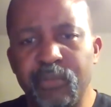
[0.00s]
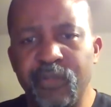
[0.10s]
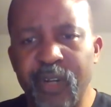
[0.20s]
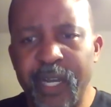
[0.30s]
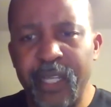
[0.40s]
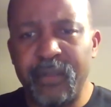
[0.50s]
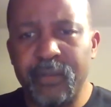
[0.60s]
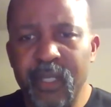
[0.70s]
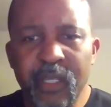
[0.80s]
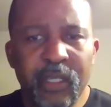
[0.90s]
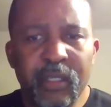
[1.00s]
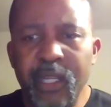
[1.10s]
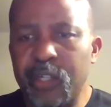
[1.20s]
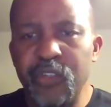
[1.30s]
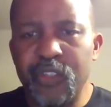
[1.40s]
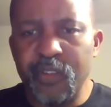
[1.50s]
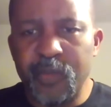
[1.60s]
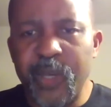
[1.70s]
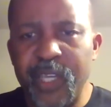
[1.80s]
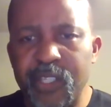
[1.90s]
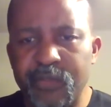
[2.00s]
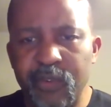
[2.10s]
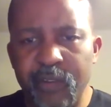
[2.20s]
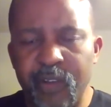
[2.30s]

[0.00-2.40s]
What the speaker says: provide inclusive spaces for